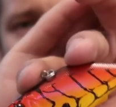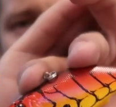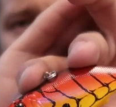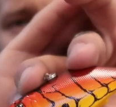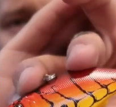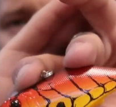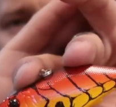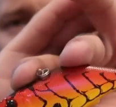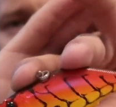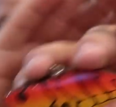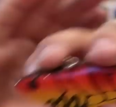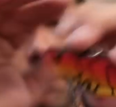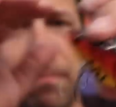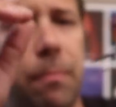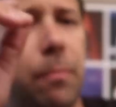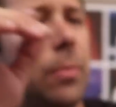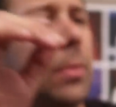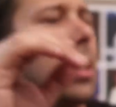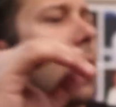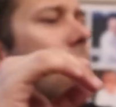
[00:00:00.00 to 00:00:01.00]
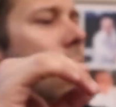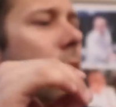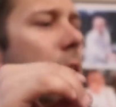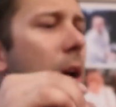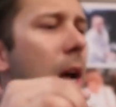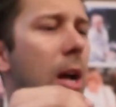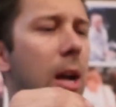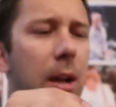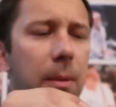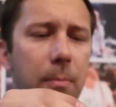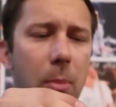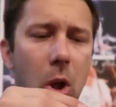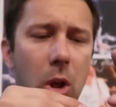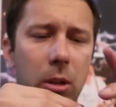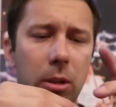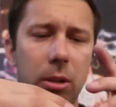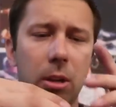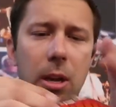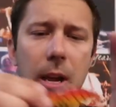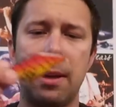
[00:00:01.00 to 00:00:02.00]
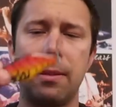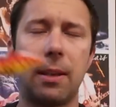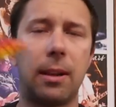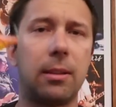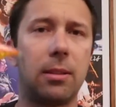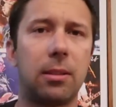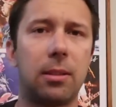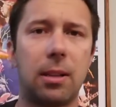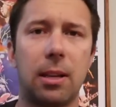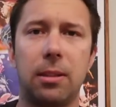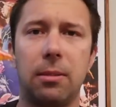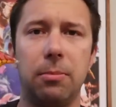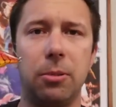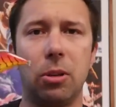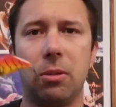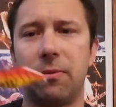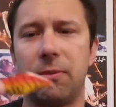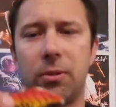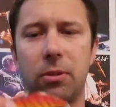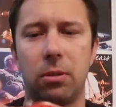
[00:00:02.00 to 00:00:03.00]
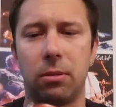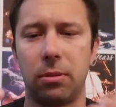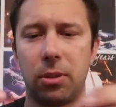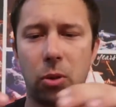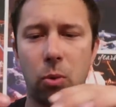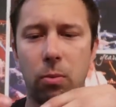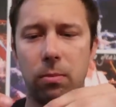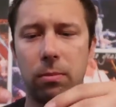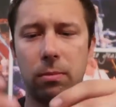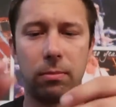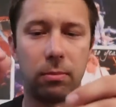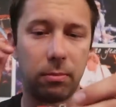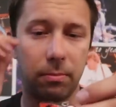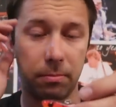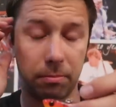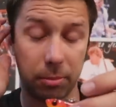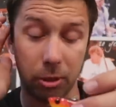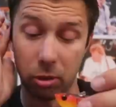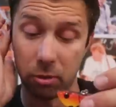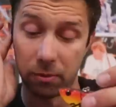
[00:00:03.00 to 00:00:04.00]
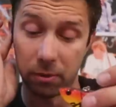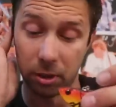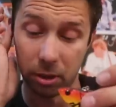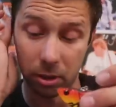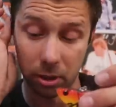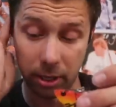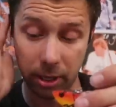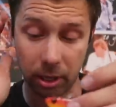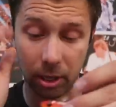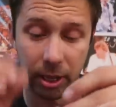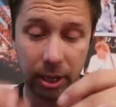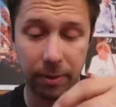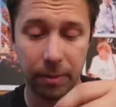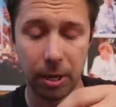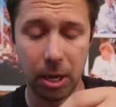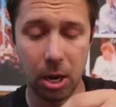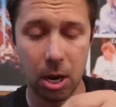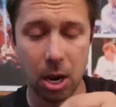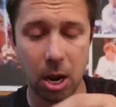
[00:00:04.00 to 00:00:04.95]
Mm. All in all, that's a beautiful, beautiful little dealie.